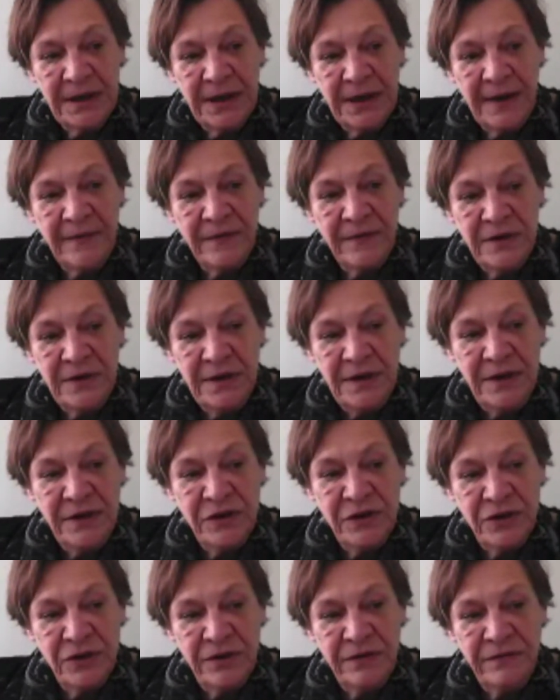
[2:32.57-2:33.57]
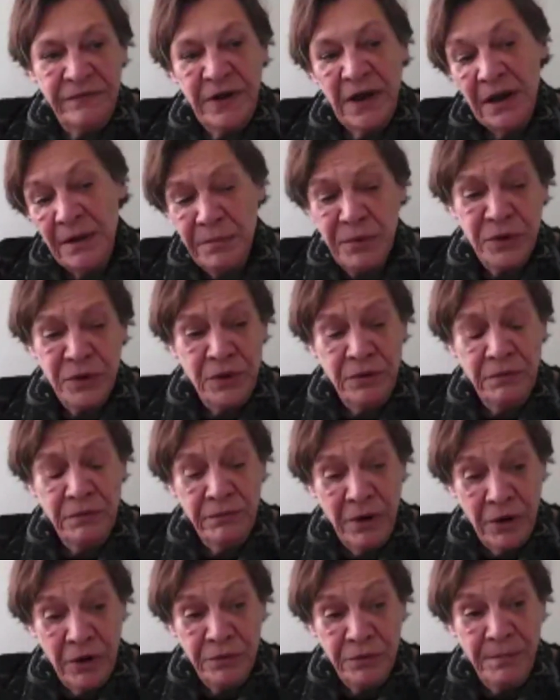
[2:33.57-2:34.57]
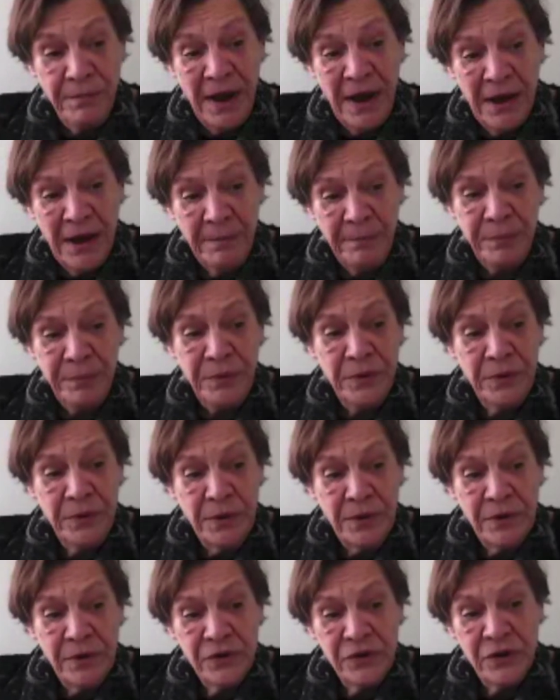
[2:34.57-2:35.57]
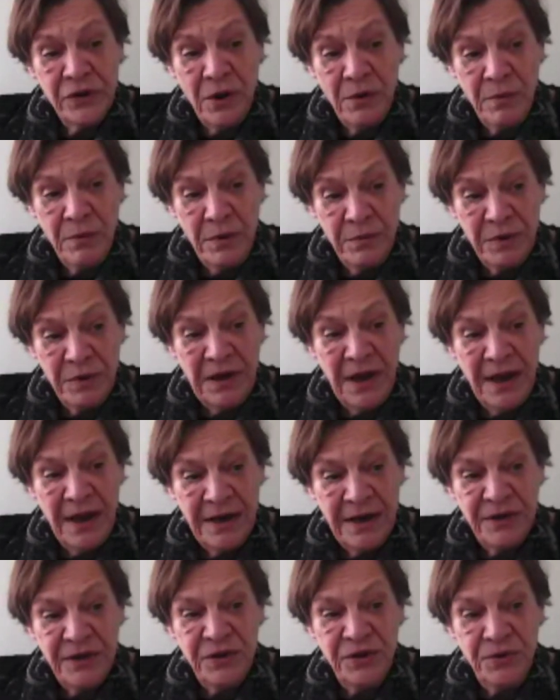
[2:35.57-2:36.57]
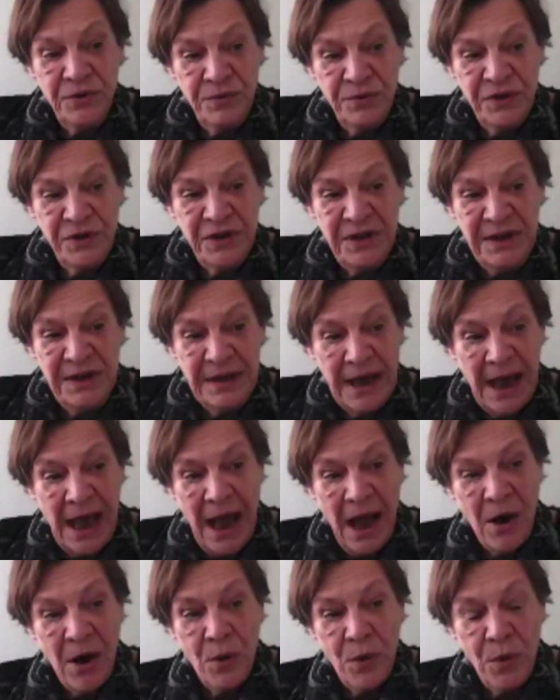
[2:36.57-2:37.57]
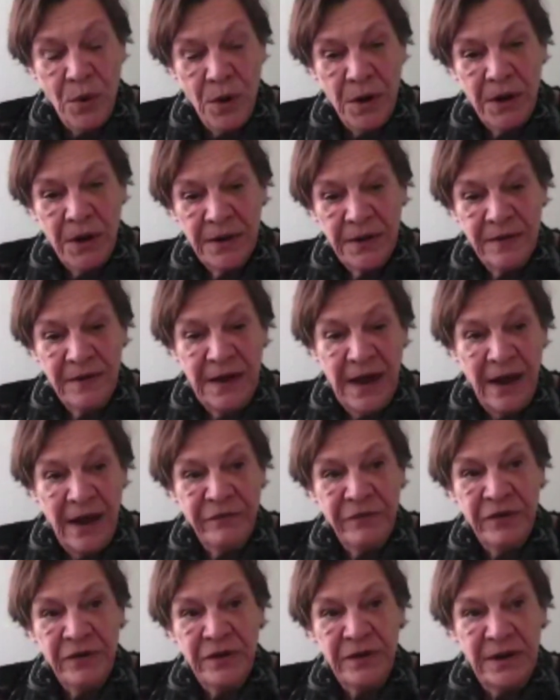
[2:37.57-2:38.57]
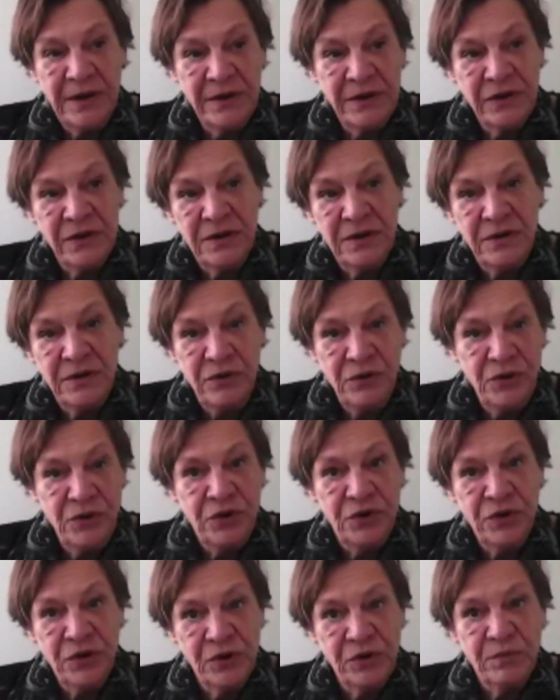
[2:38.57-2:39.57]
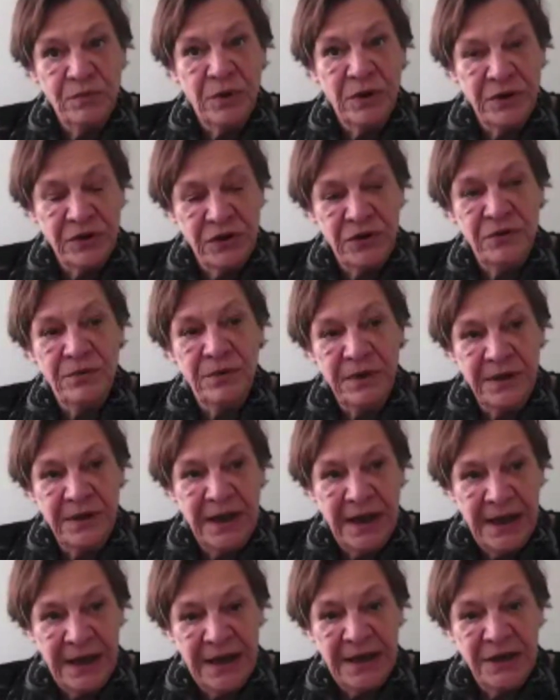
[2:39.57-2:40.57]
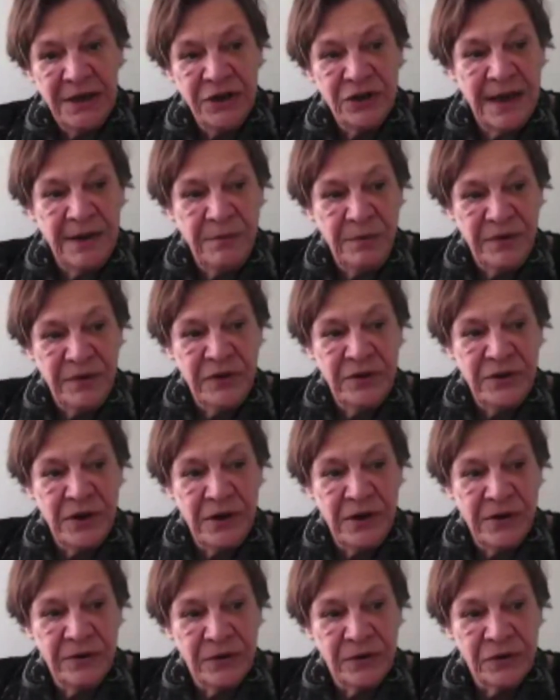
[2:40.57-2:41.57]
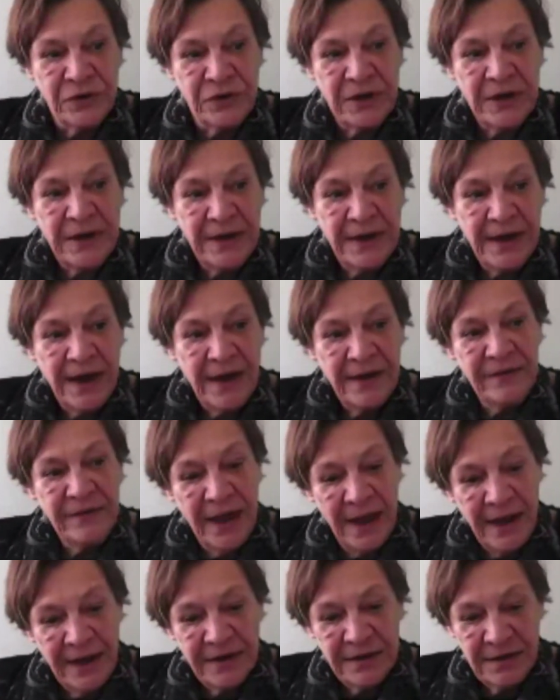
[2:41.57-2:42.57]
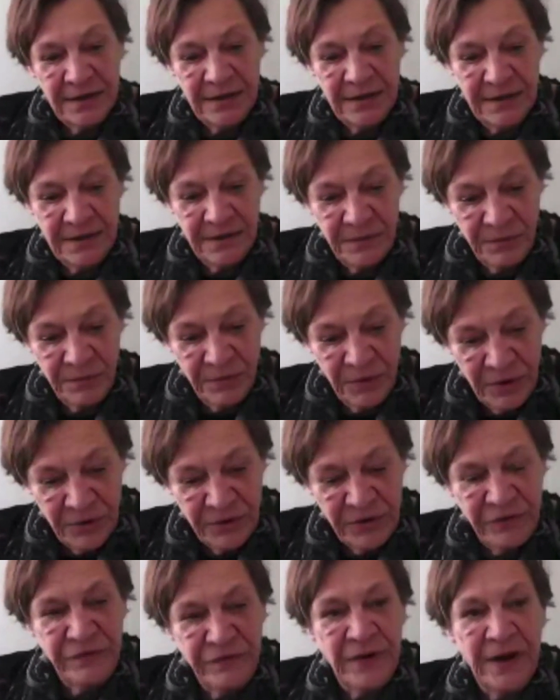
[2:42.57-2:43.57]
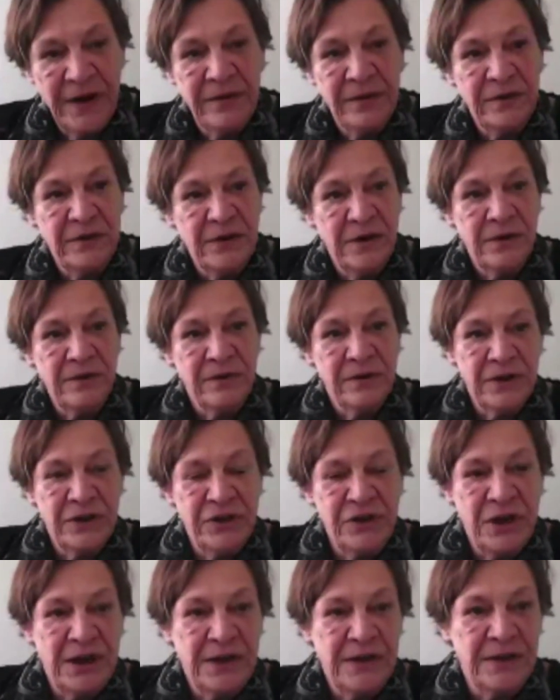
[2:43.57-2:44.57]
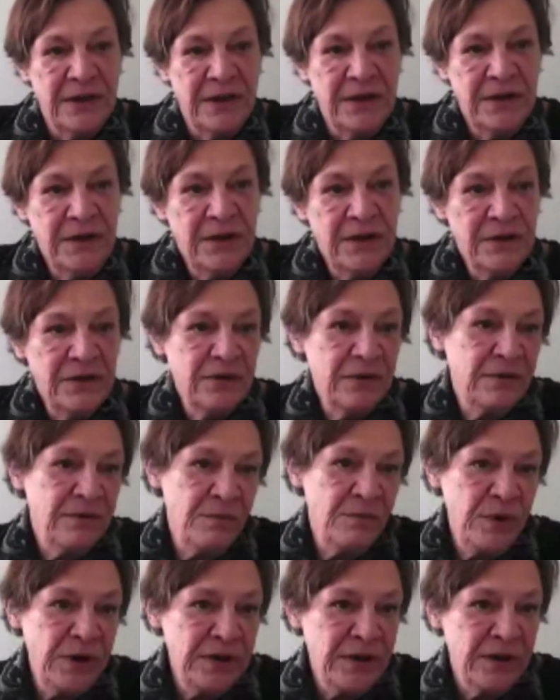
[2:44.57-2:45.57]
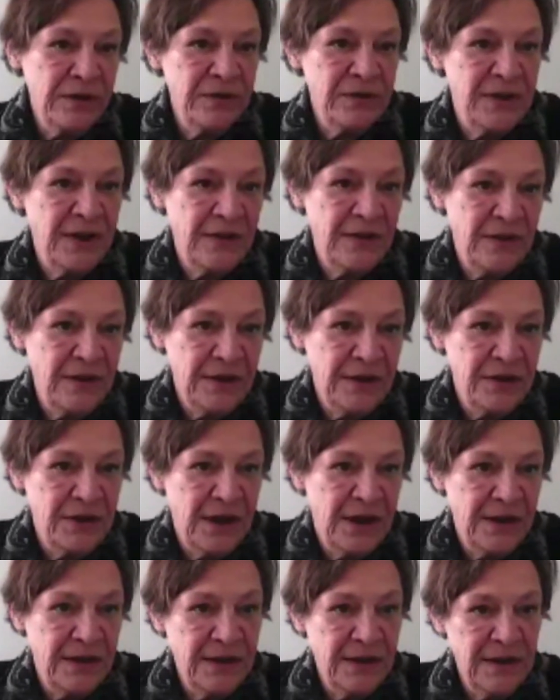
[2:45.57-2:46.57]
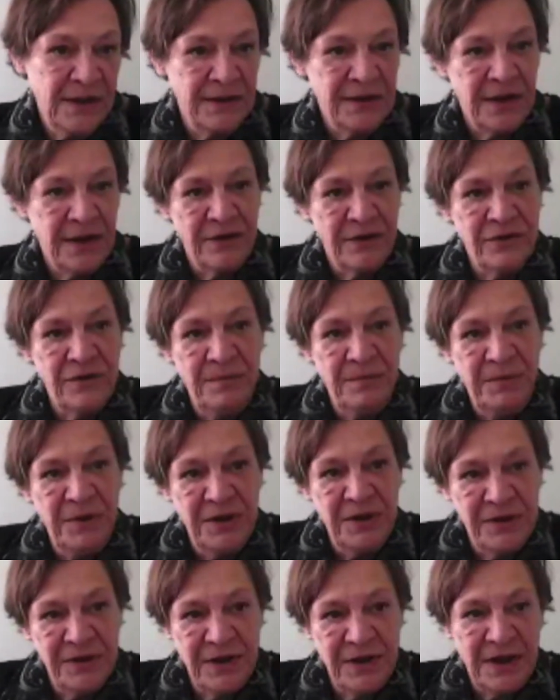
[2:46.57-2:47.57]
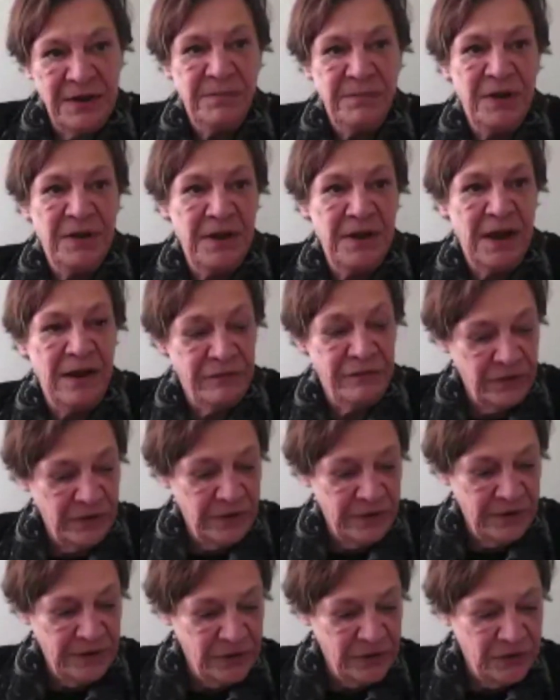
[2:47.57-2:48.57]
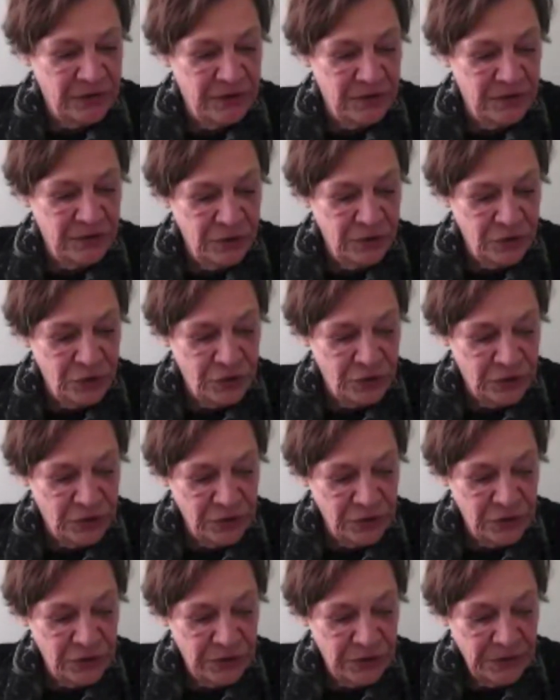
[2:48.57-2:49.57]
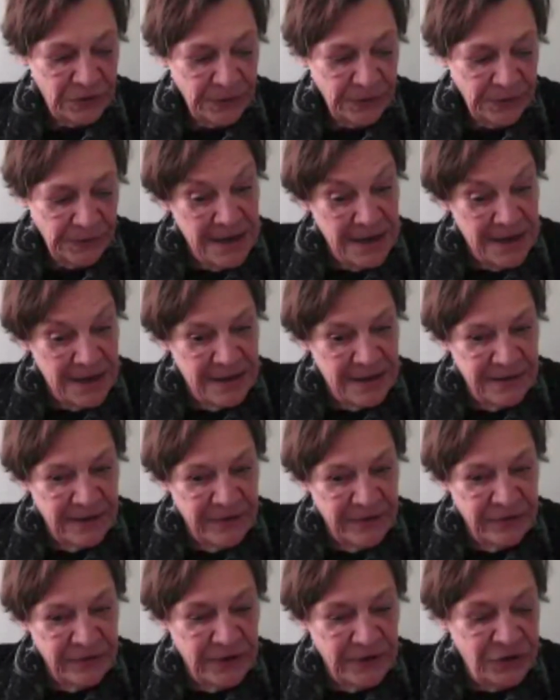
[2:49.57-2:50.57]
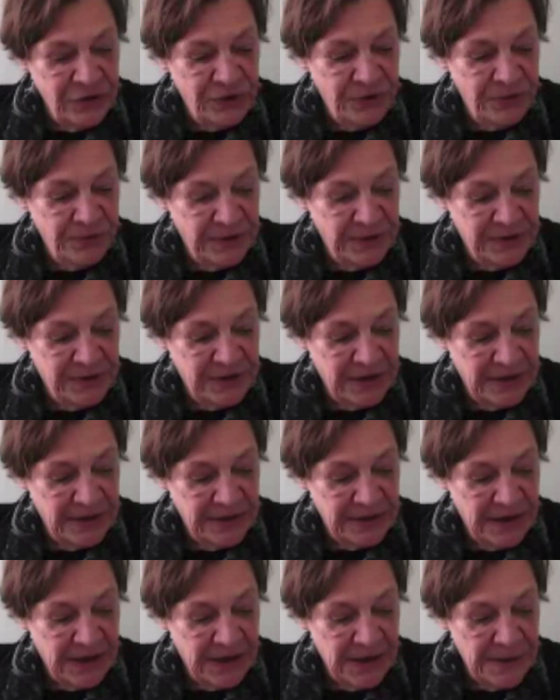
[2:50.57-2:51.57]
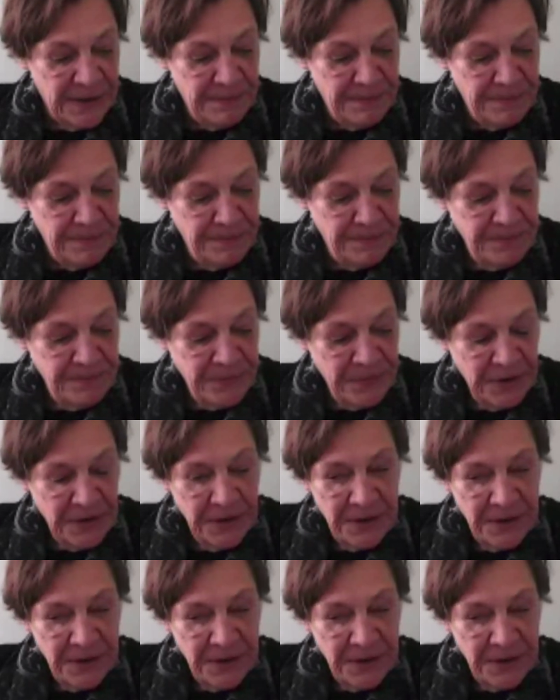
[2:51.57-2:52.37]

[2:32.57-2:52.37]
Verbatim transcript: and the need to develop a new roadmap. So we would like to see how the African institutions want to engage with the donors, and that will define the donor agenda. So we don't set the agenda, it's actually being set by the African institutions. Another issue is that um,